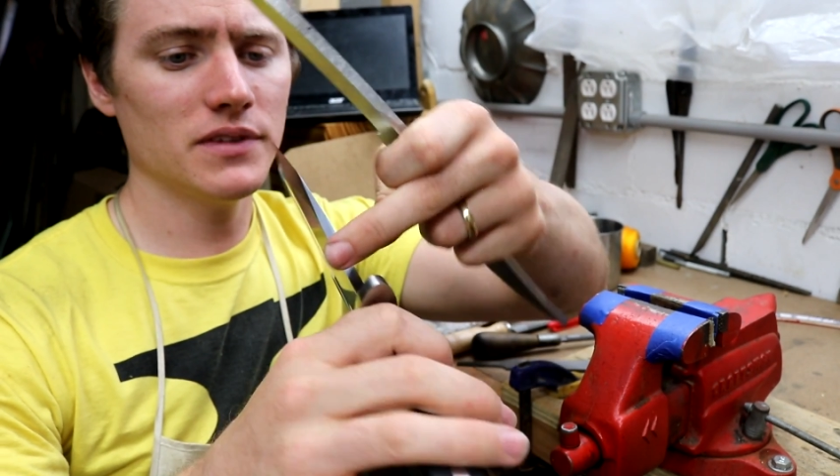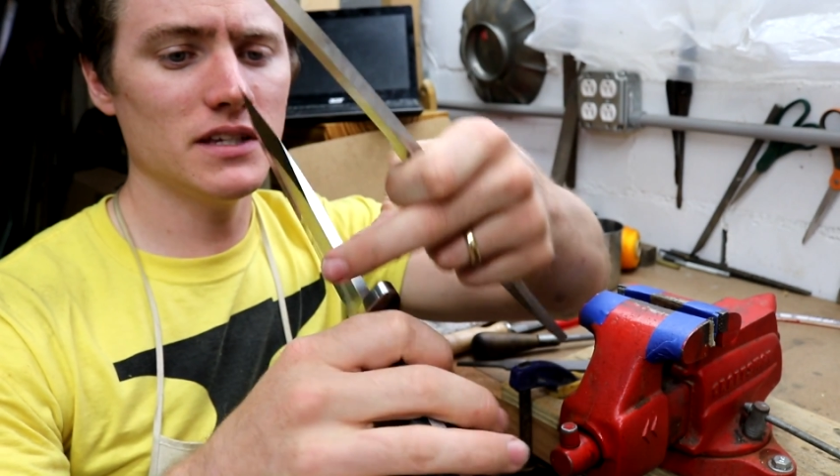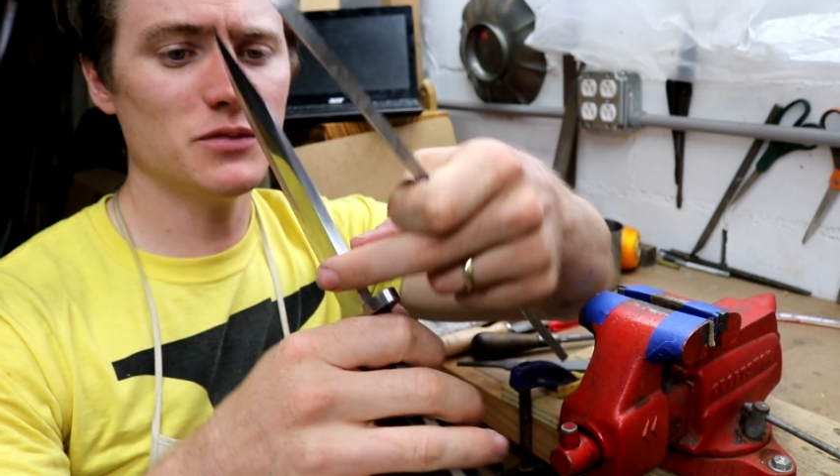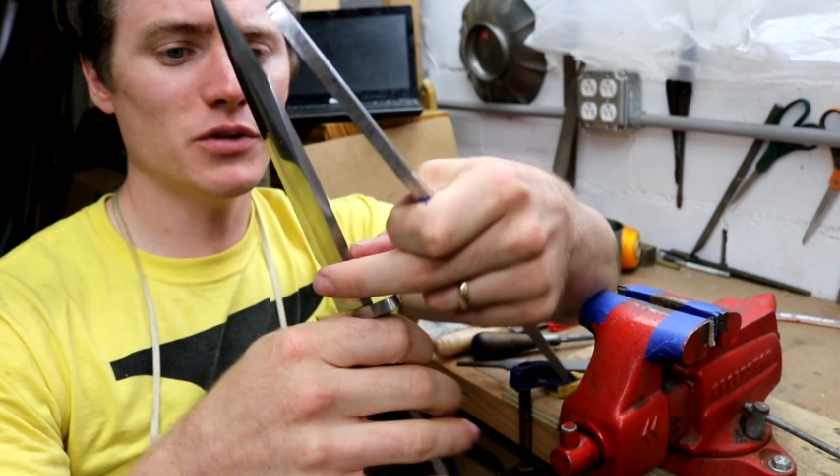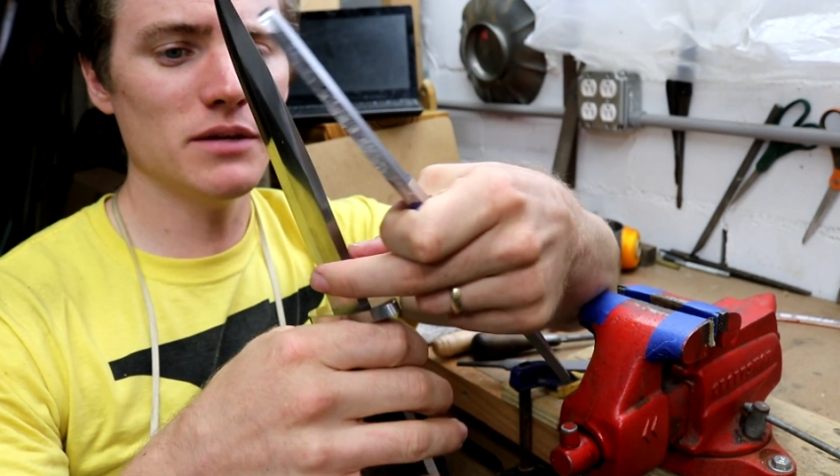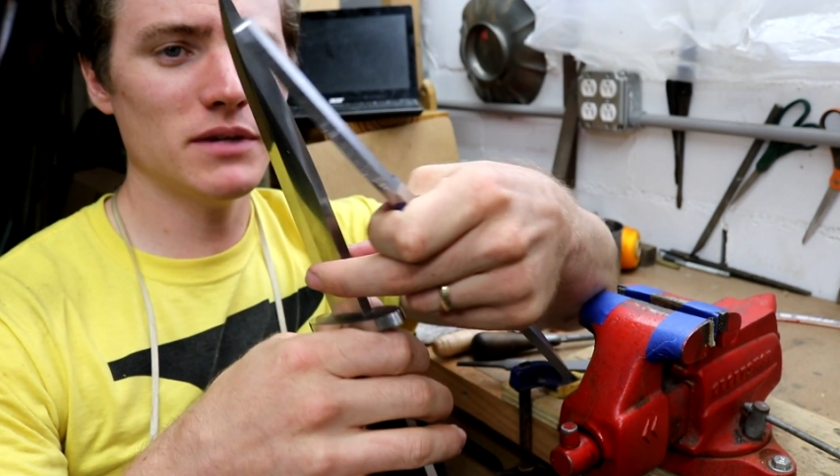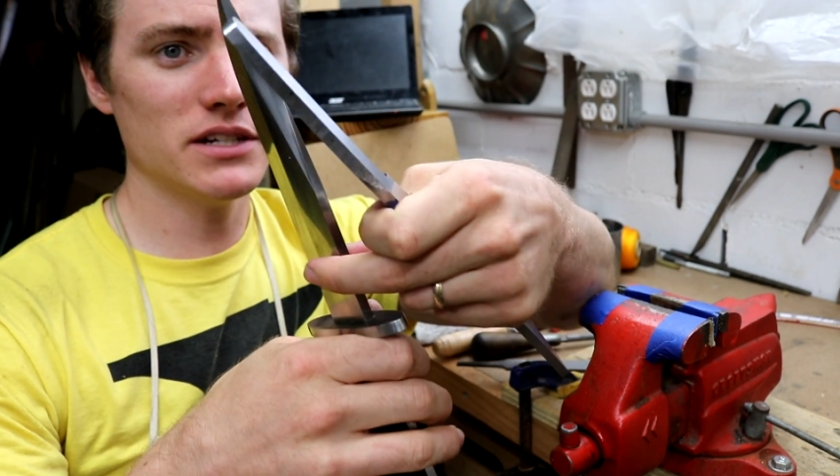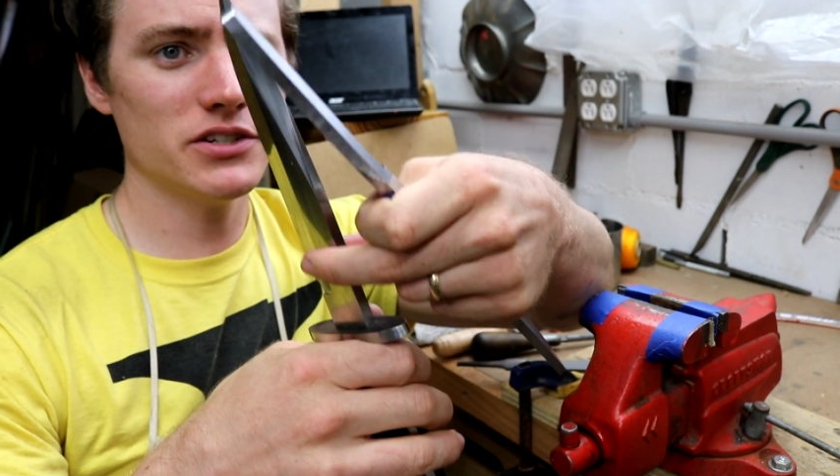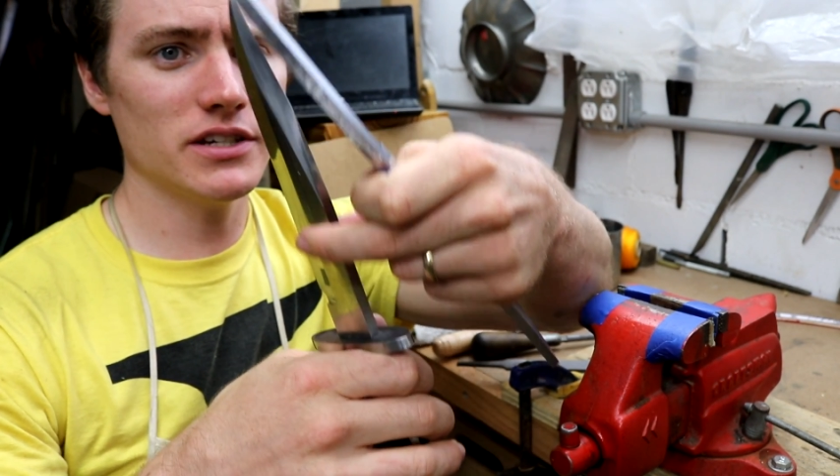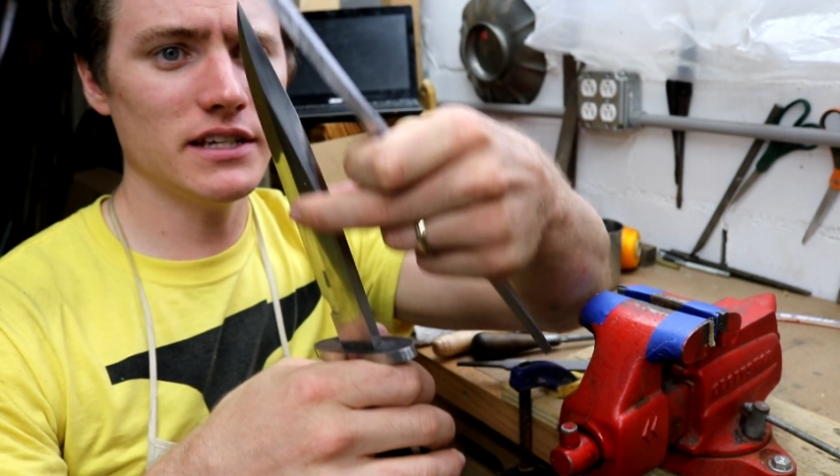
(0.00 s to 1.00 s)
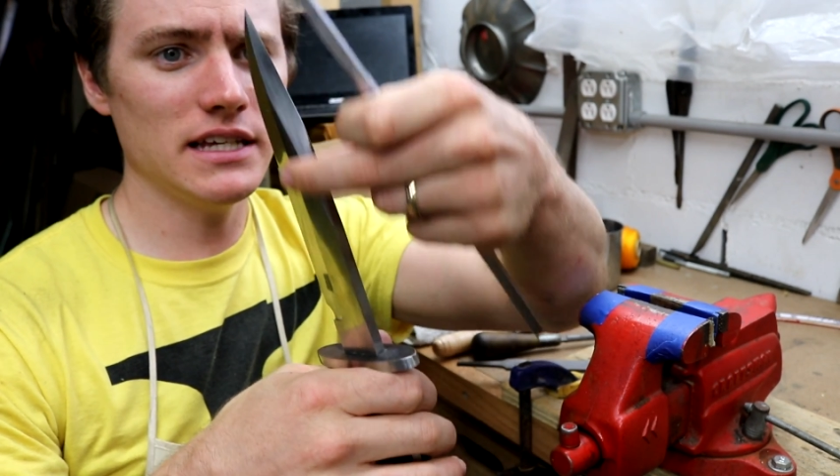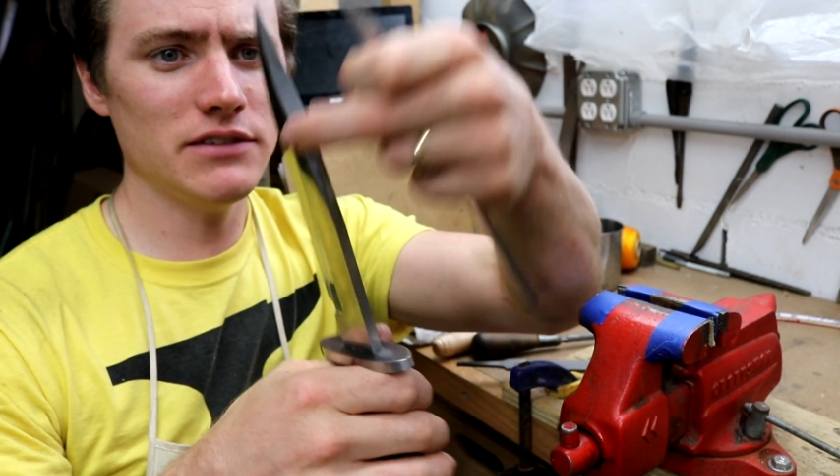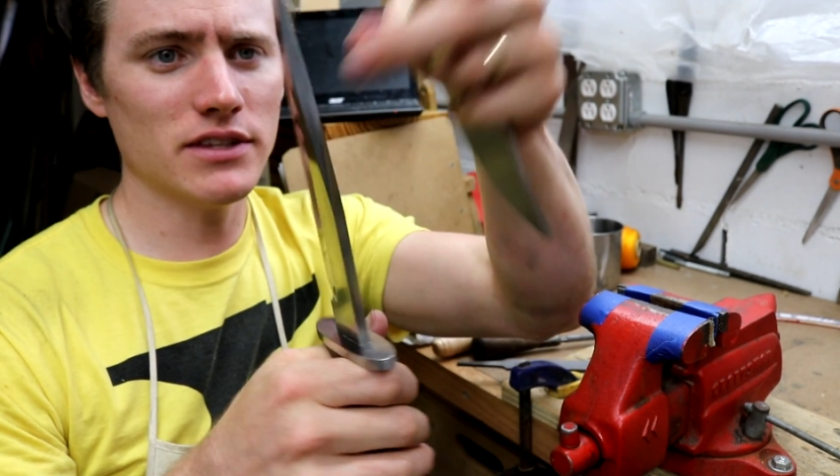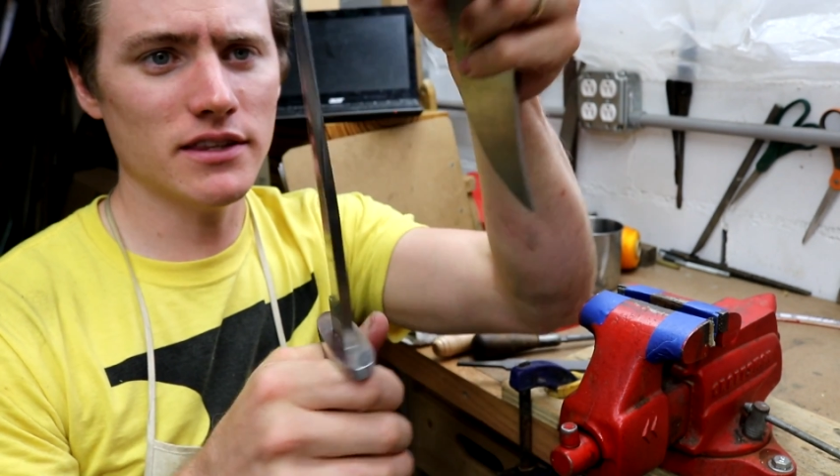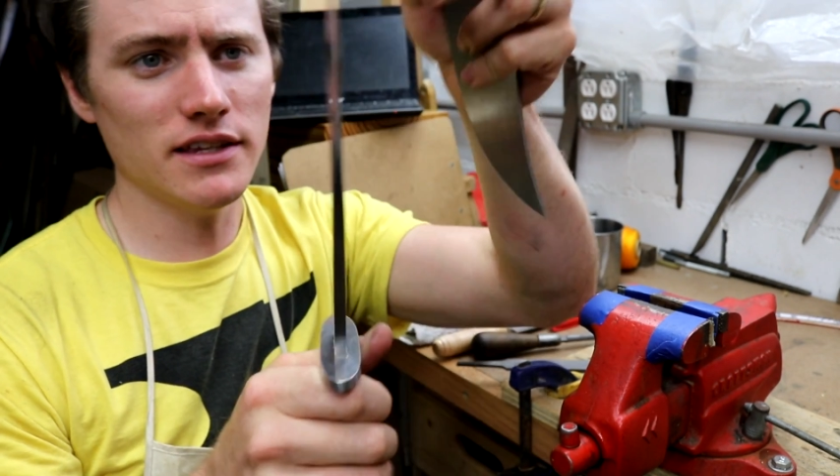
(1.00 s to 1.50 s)
it's pretty much an
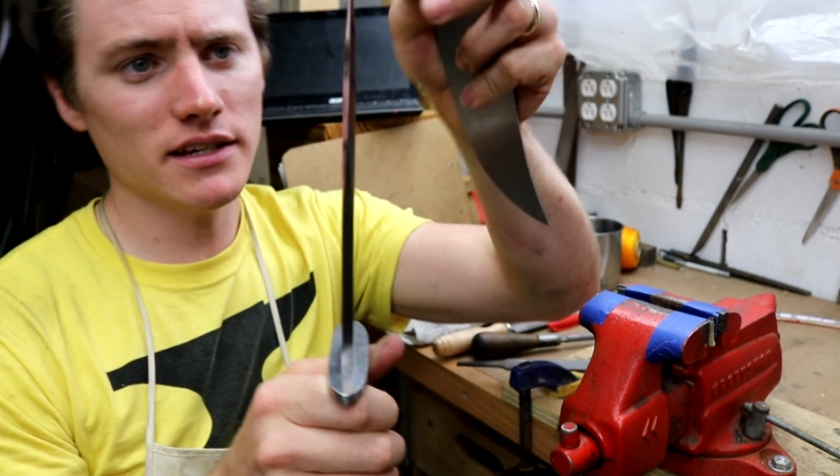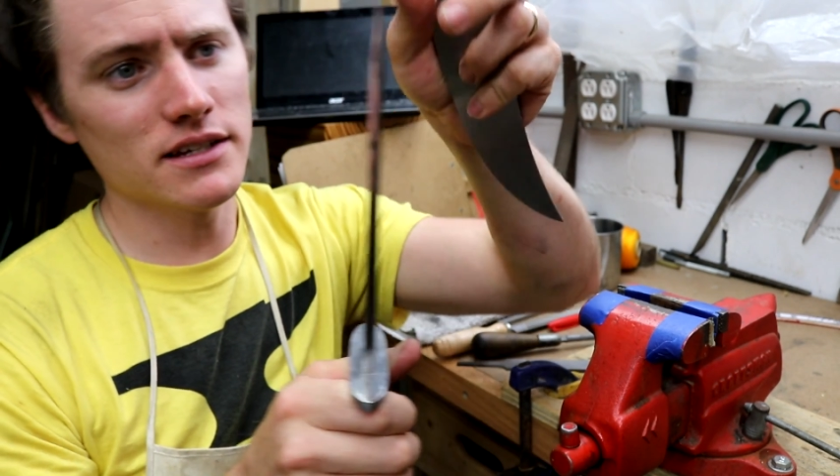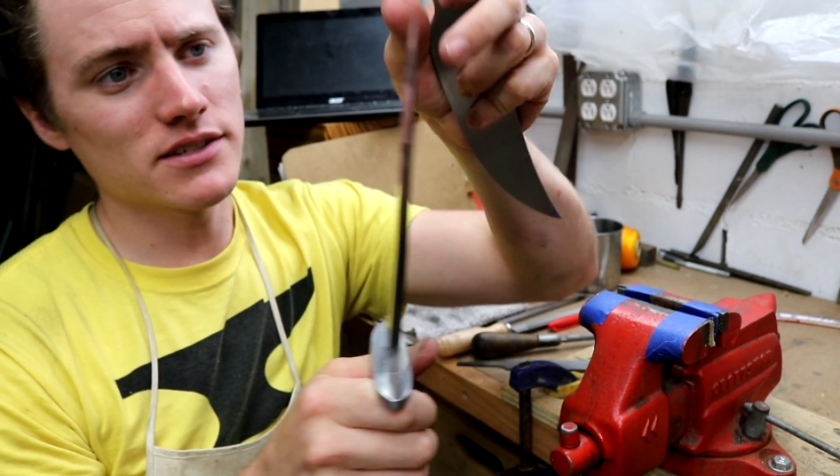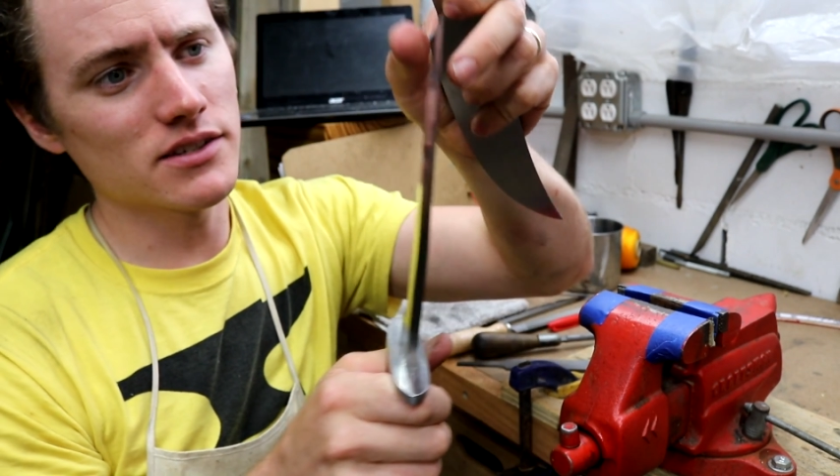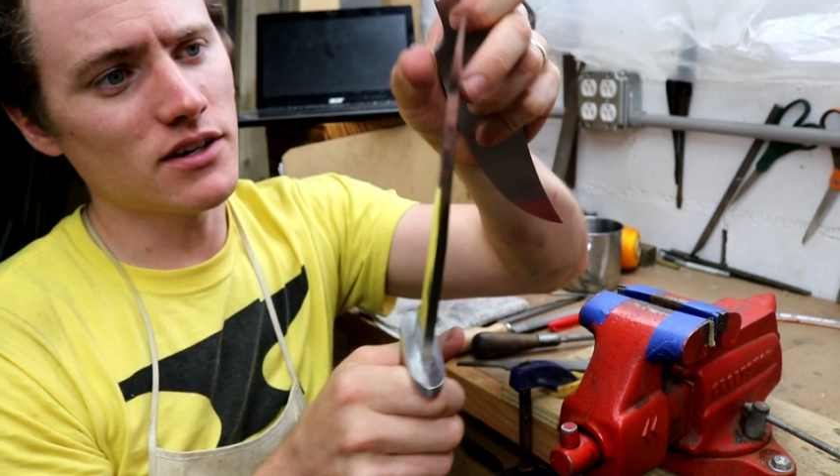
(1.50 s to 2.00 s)
even thickness